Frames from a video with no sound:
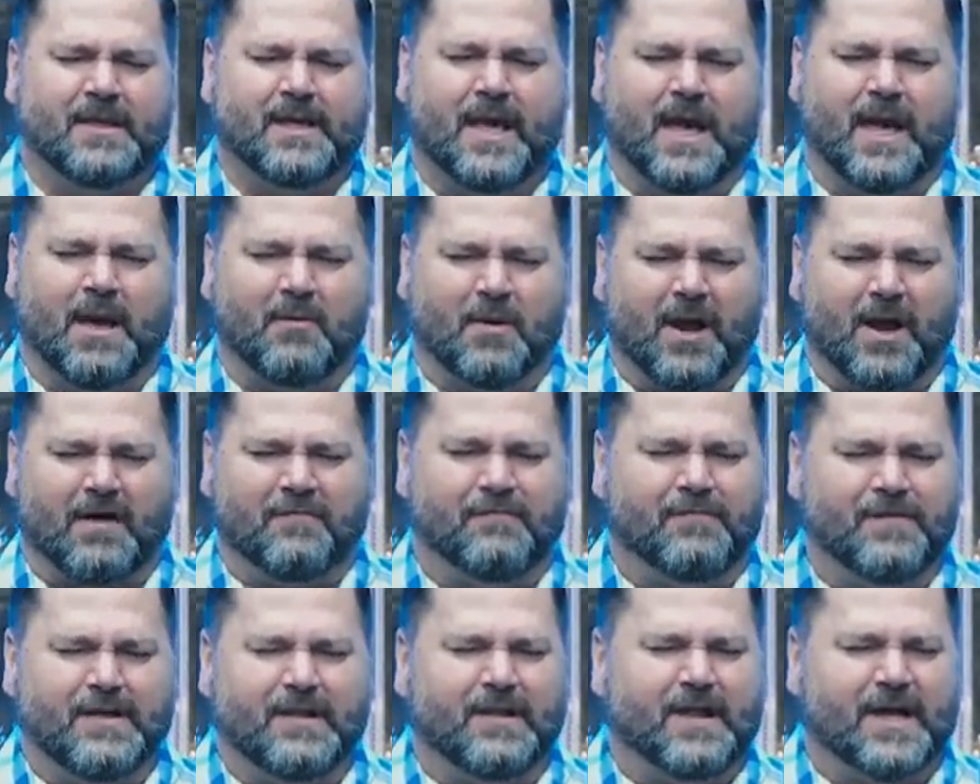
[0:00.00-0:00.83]
And what I
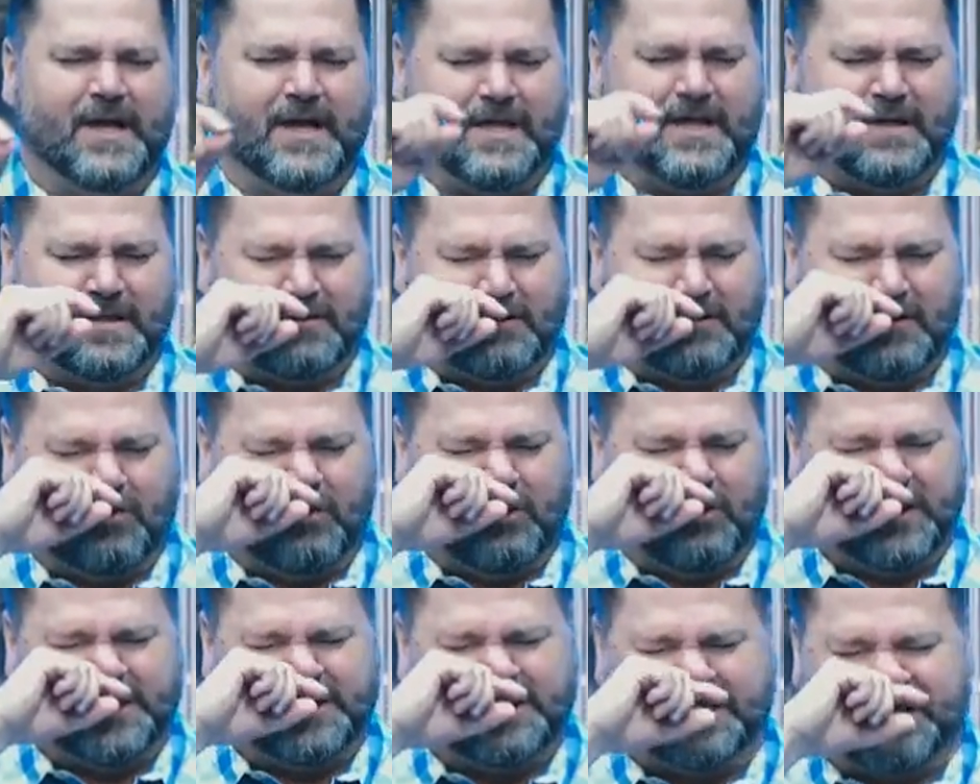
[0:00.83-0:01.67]
feel like the Lord
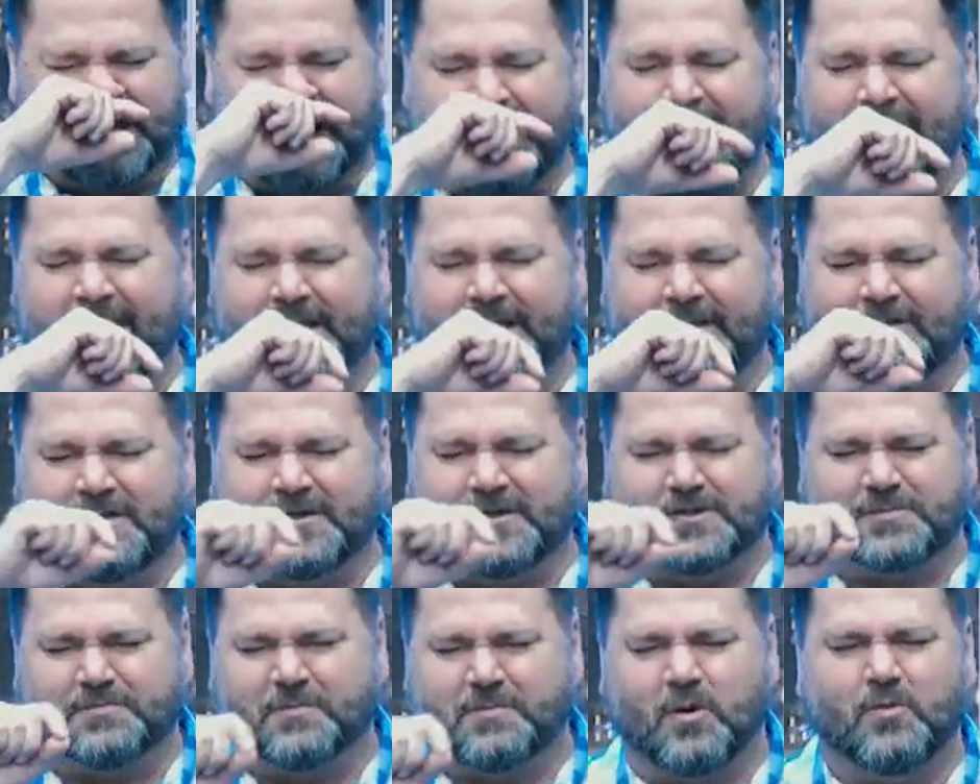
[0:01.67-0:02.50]
is saying in
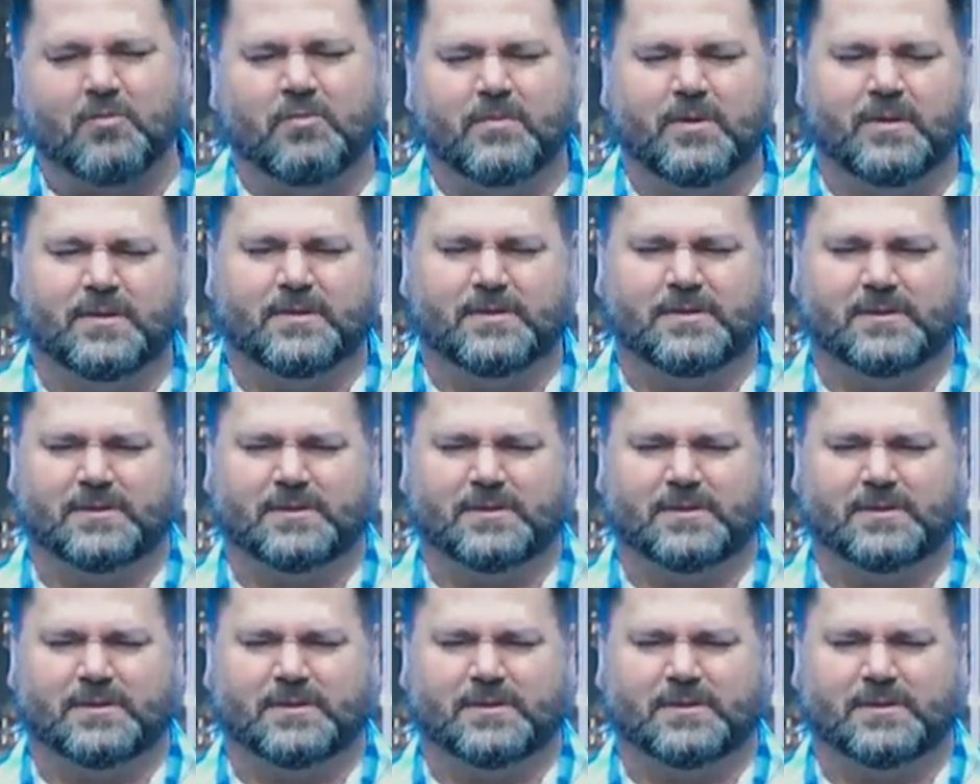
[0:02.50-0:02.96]
this moment